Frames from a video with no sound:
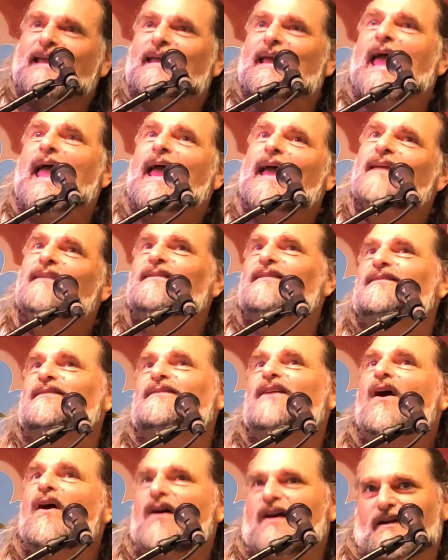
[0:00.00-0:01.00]

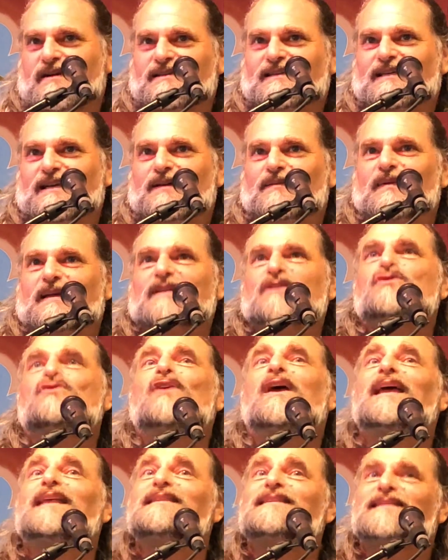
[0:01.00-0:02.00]
handled hardship and
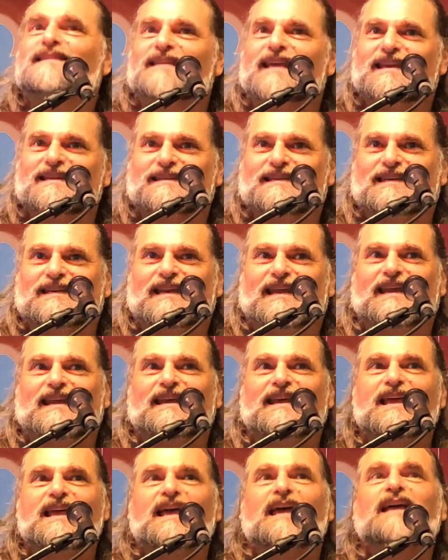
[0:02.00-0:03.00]
transcended it
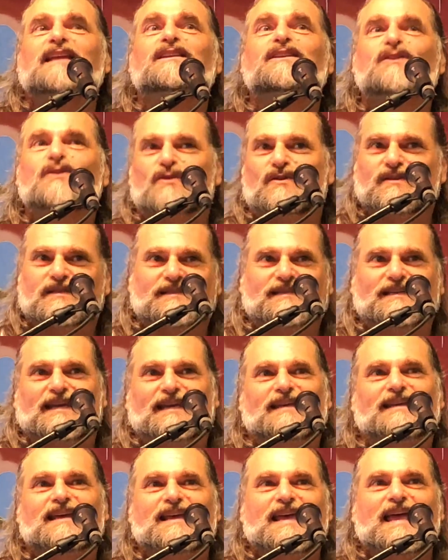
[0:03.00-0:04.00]
and used
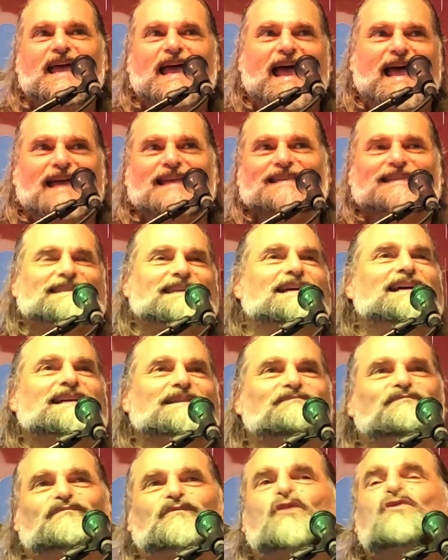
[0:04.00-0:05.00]
it as
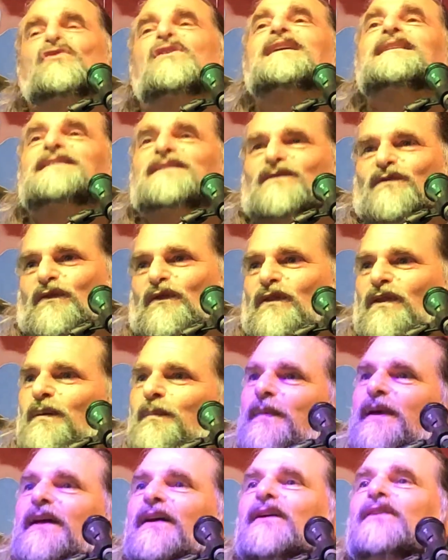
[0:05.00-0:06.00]
grist for the
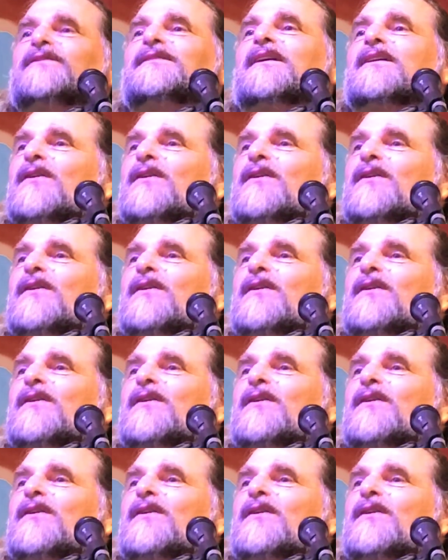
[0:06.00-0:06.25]
mill to